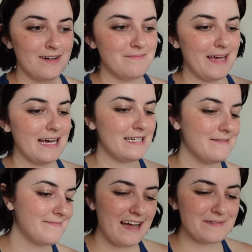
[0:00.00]

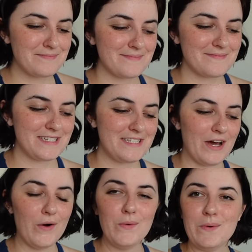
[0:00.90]
Man, I'm
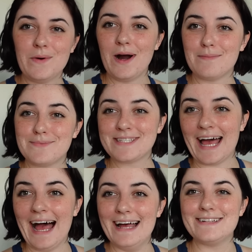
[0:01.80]
so
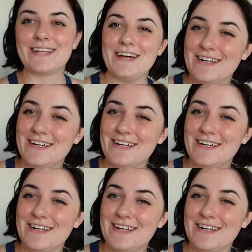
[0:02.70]
upset.